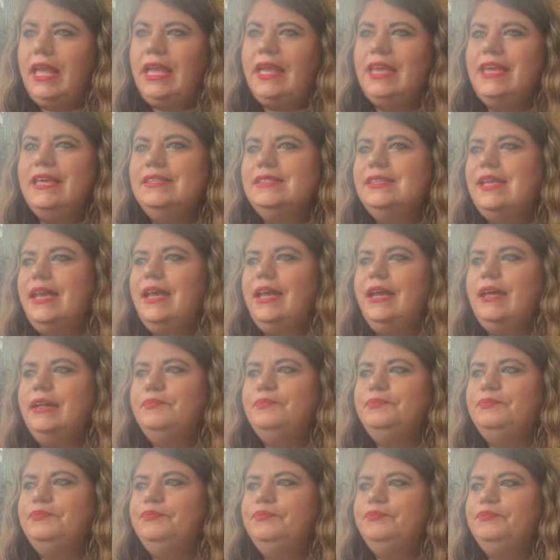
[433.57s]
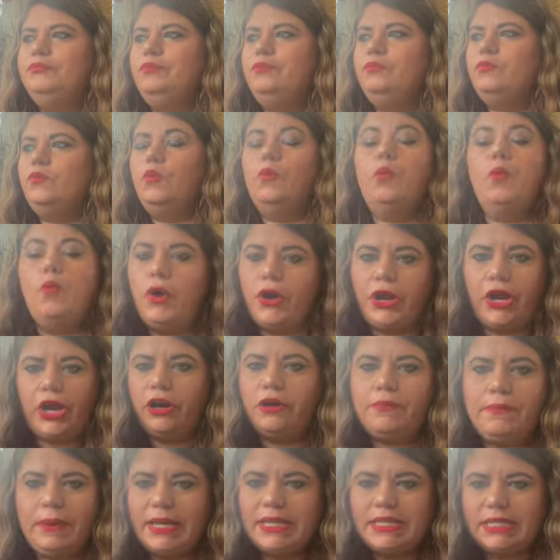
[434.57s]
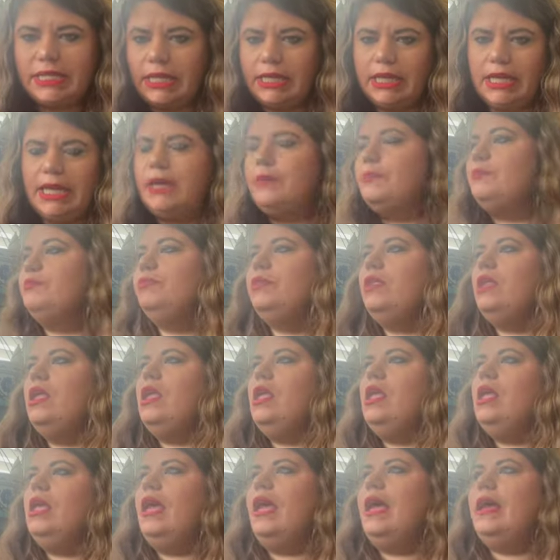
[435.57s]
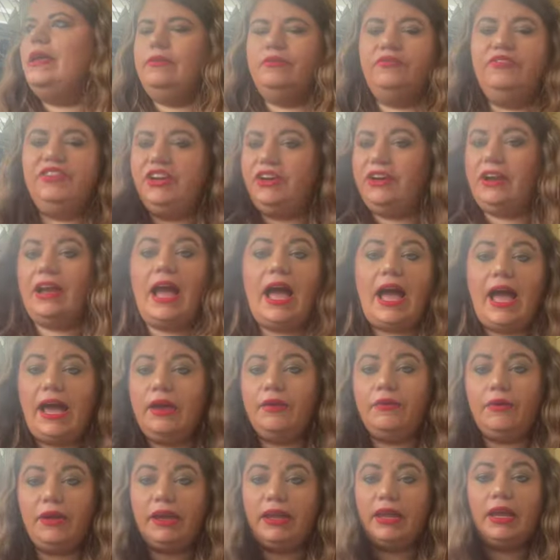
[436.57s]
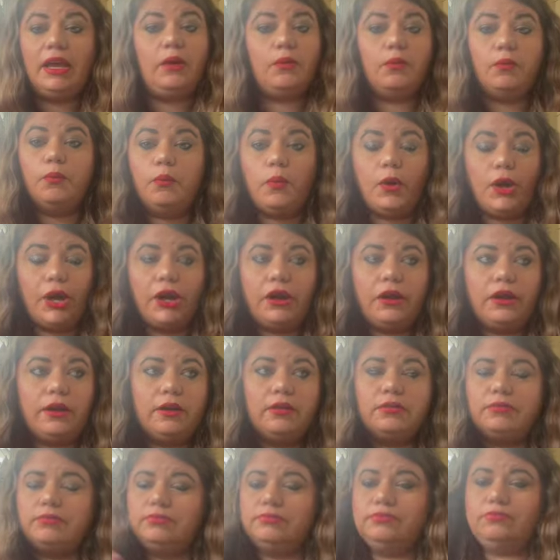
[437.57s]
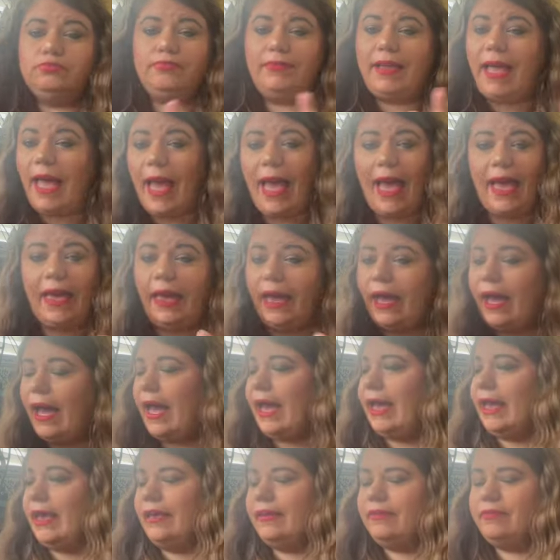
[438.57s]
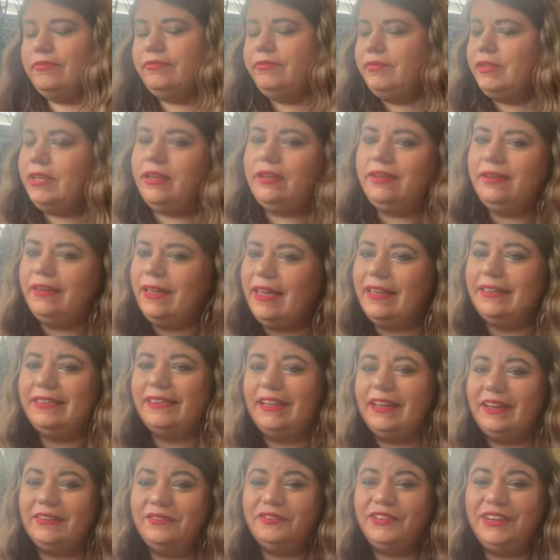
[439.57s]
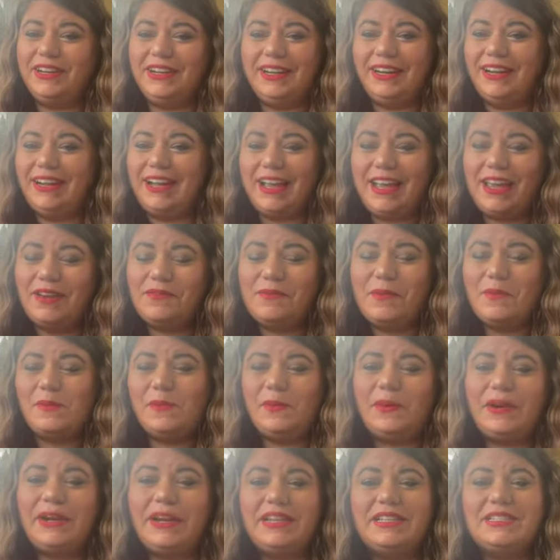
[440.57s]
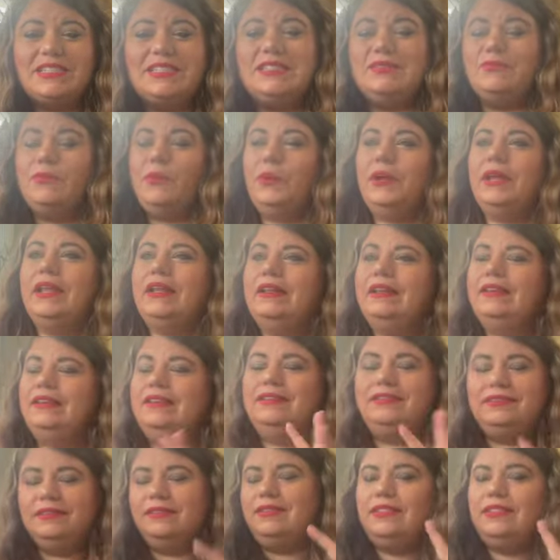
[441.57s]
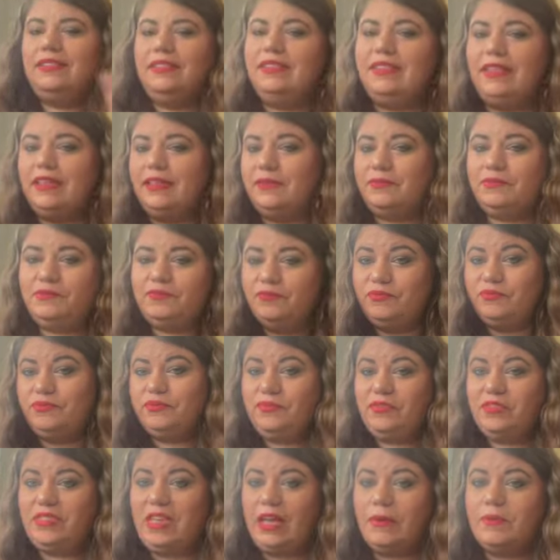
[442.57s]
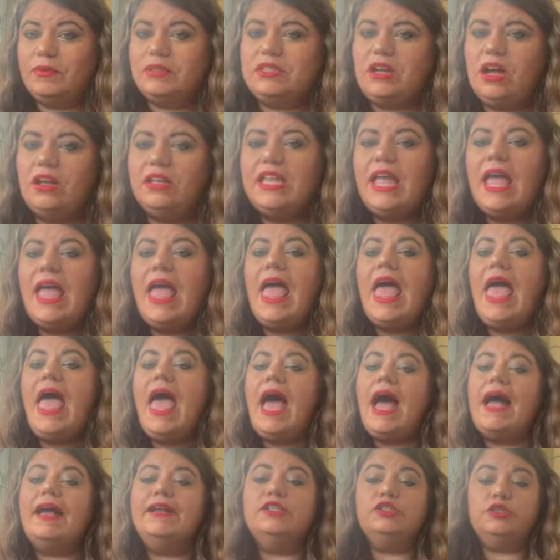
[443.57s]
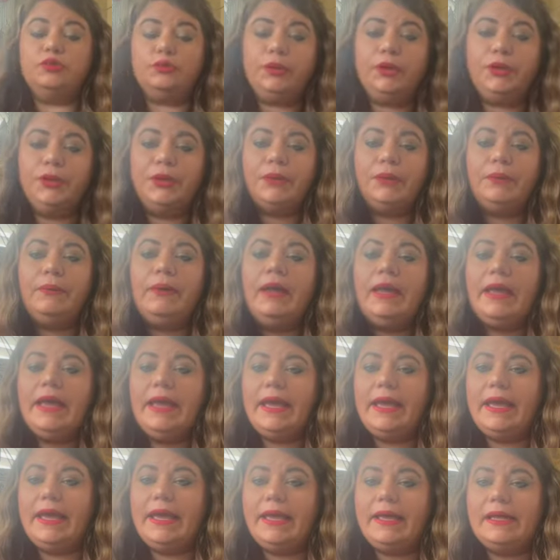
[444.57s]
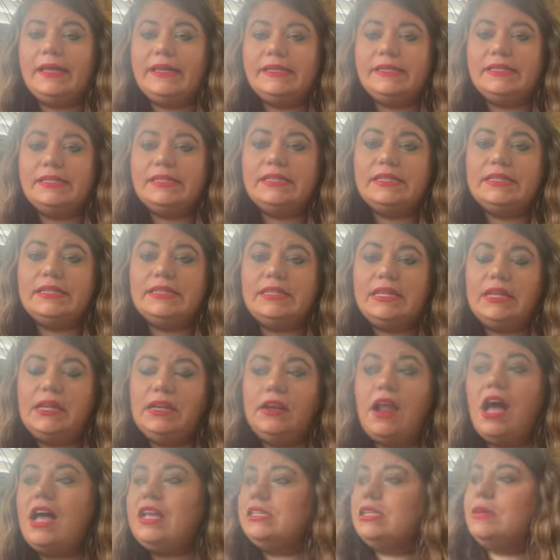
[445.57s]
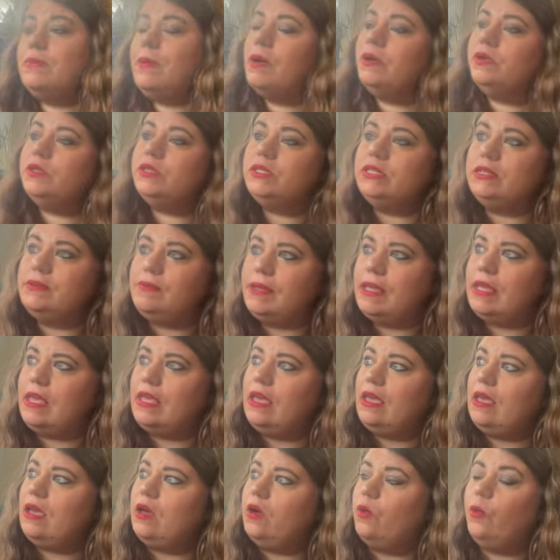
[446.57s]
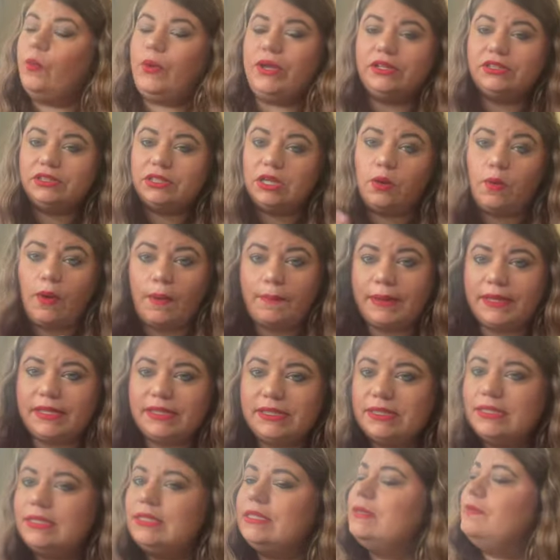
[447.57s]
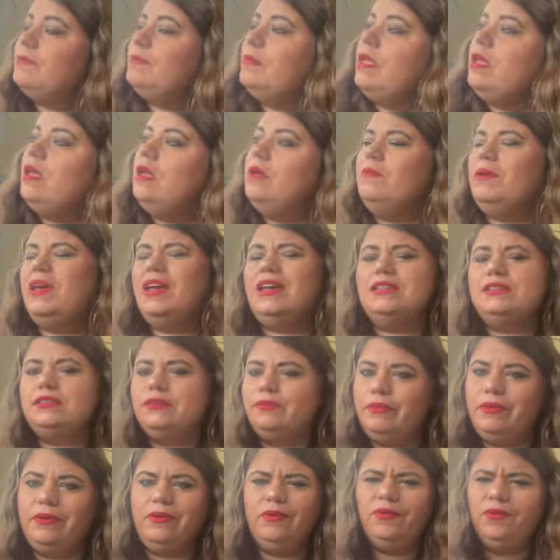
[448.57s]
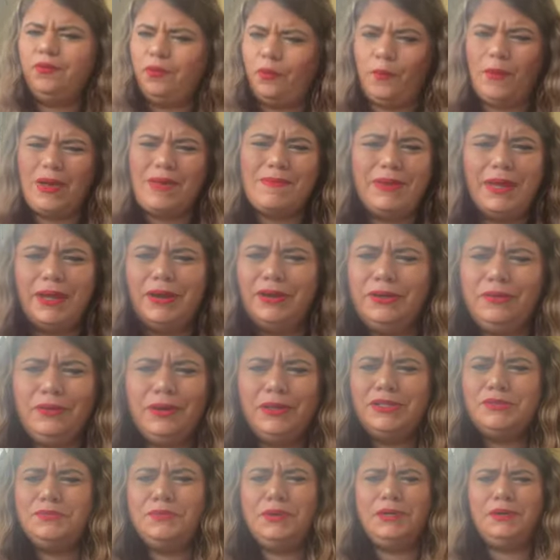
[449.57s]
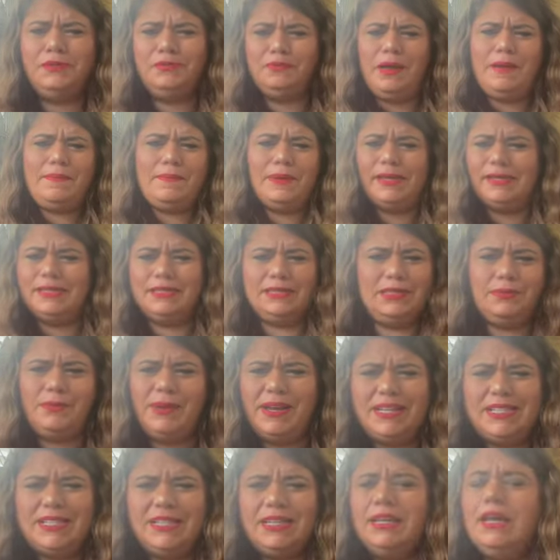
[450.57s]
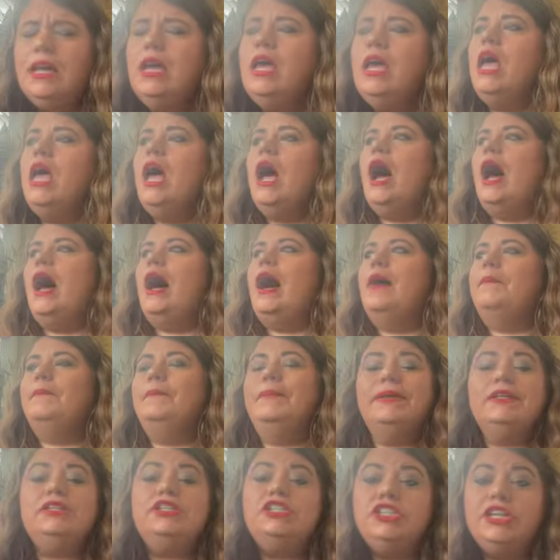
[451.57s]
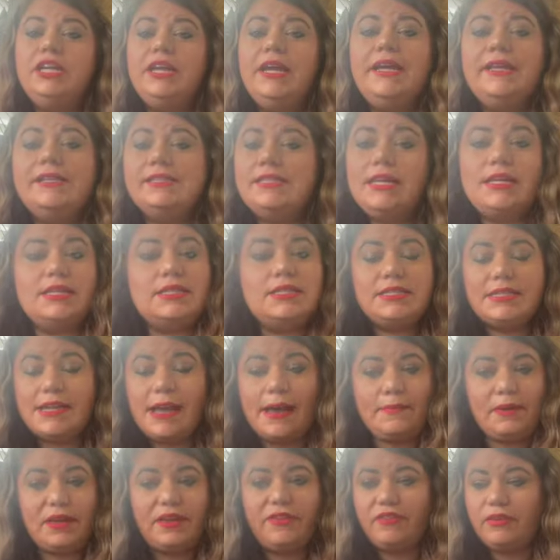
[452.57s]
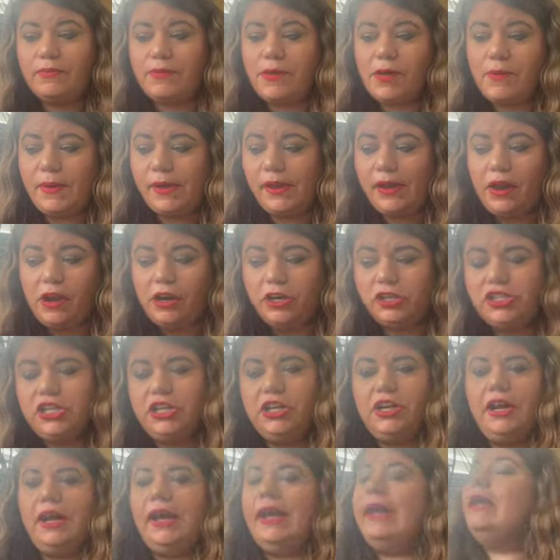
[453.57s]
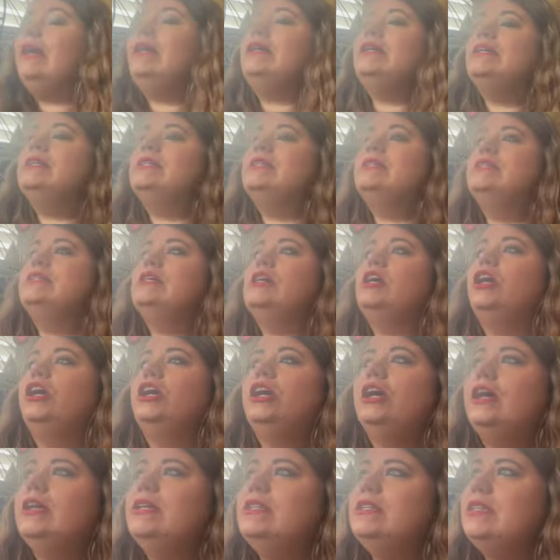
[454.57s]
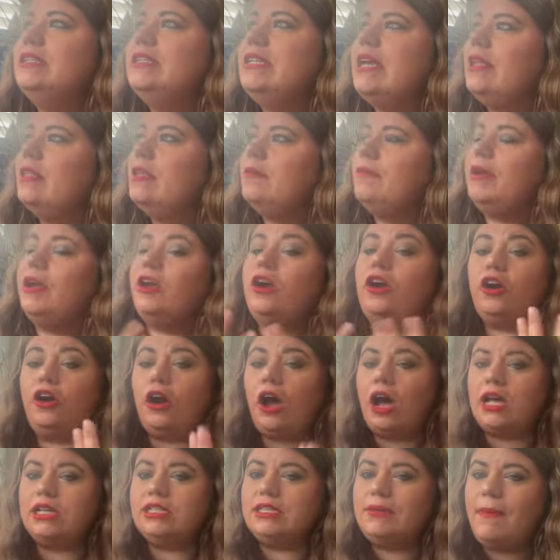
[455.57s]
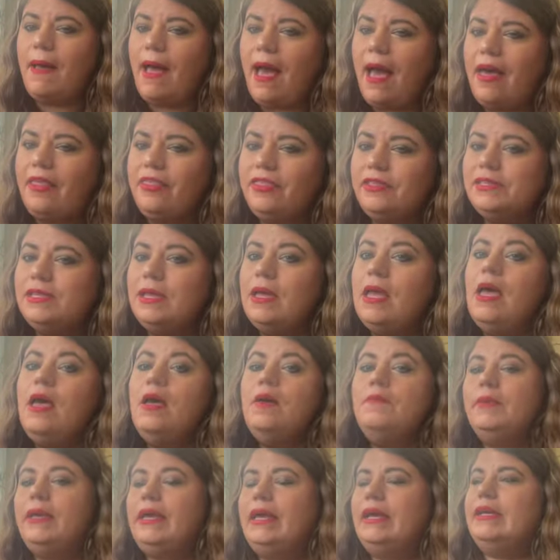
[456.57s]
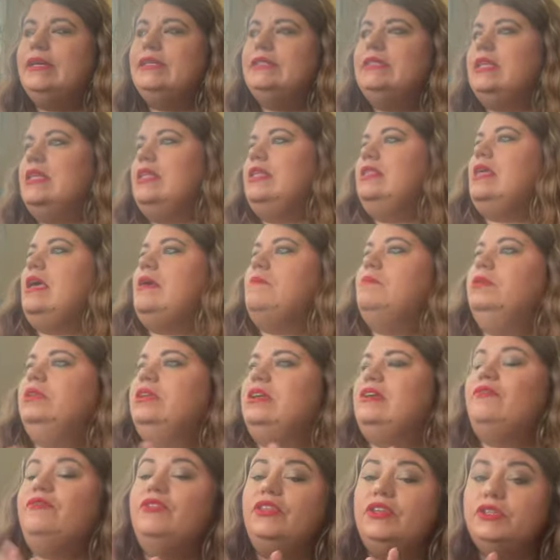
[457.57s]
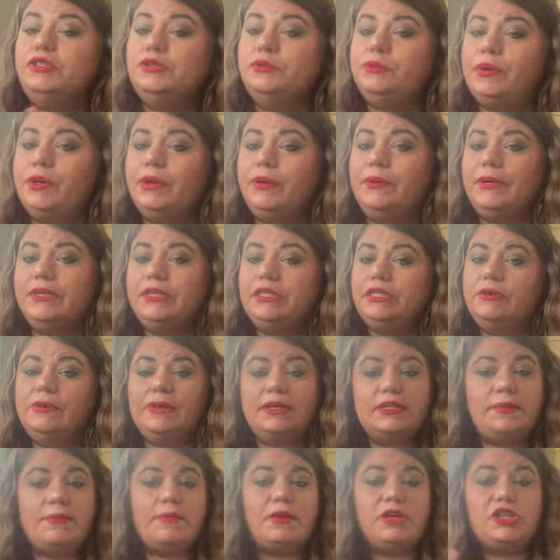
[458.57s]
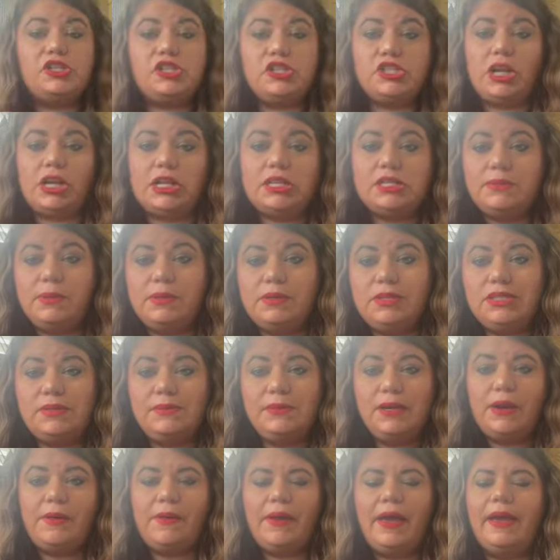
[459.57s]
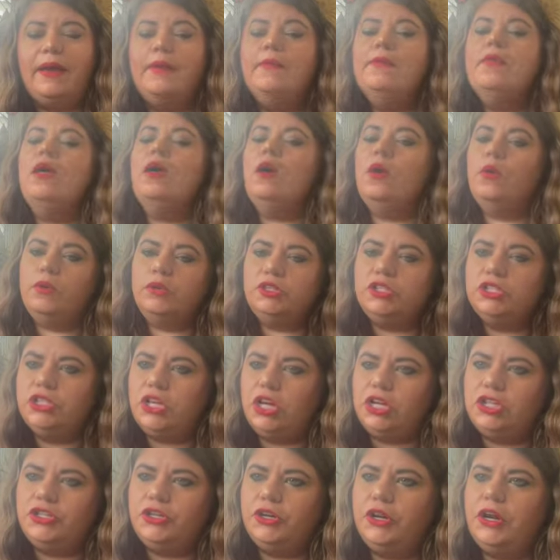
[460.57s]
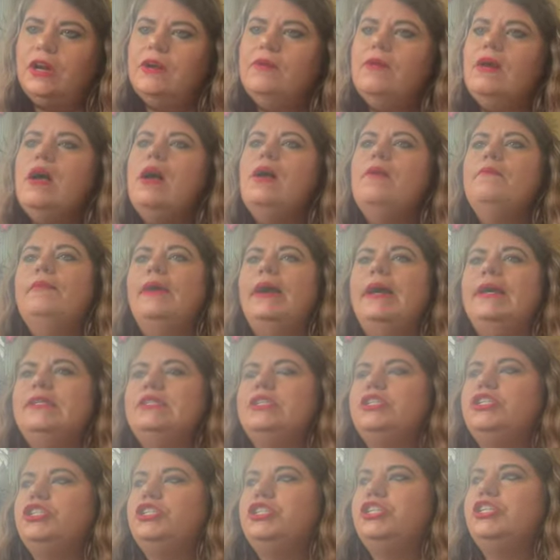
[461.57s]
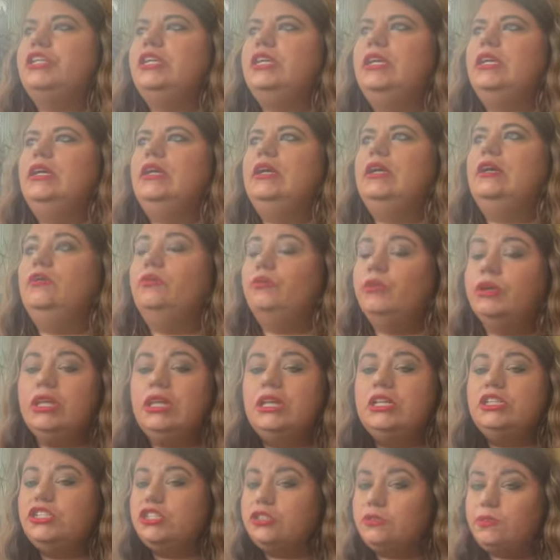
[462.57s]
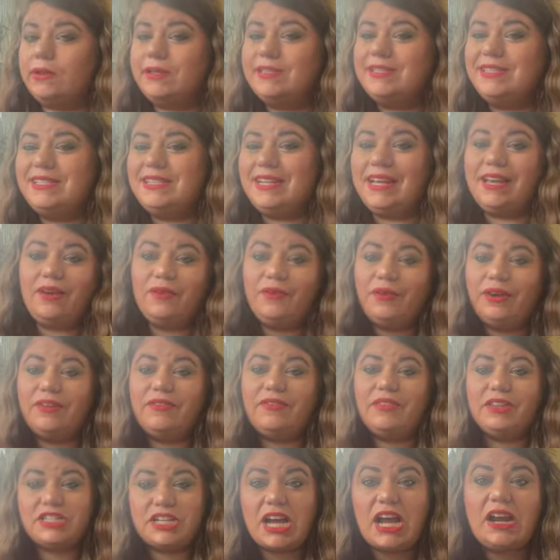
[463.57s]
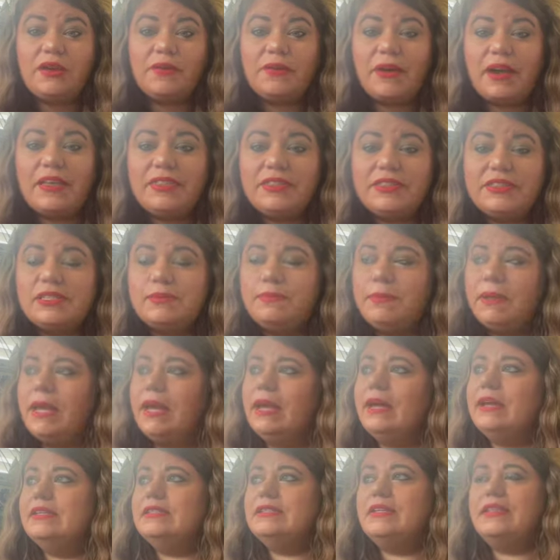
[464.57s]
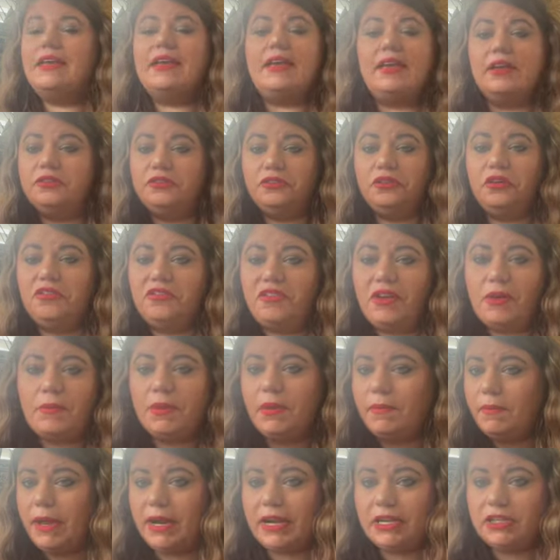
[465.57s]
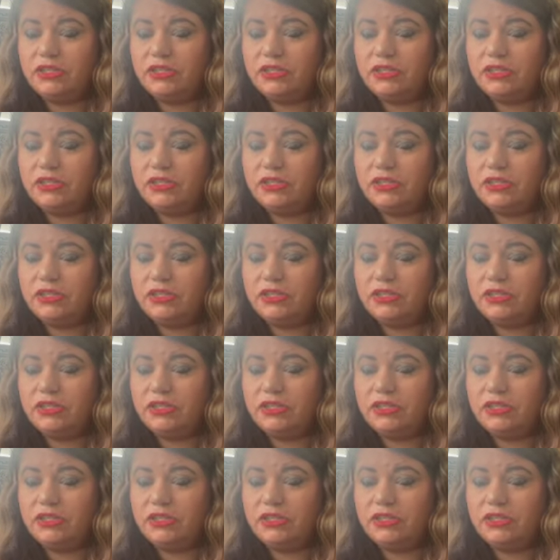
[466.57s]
he's like a warrior basically, and very high ranking warrior guy. I can't remember what the thing was called. And Drew is not supposed to be wielding weapons because women who can wield weapons, what? But she is a stabby female main character, and her and Talamere cross paths because they believe that Drew is doing something she's not supposed to be doing, which is not true. But she really just wants to get rid of the Shadow Wraiths because they killed her whole family